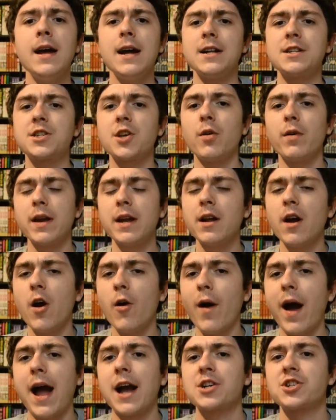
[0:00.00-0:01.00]
And so
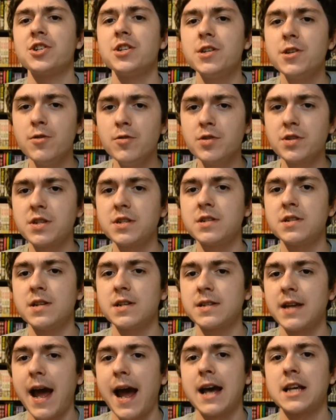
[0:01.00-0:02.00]
Inaho actually uses
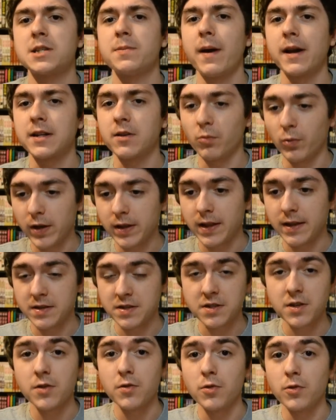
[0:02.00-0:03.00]
this aspect with
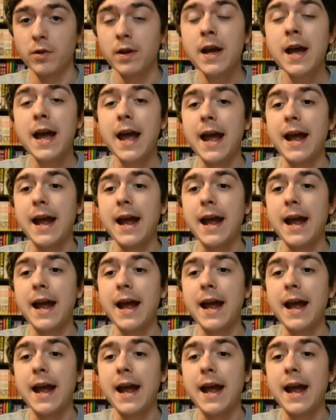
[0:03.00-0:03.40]
this dude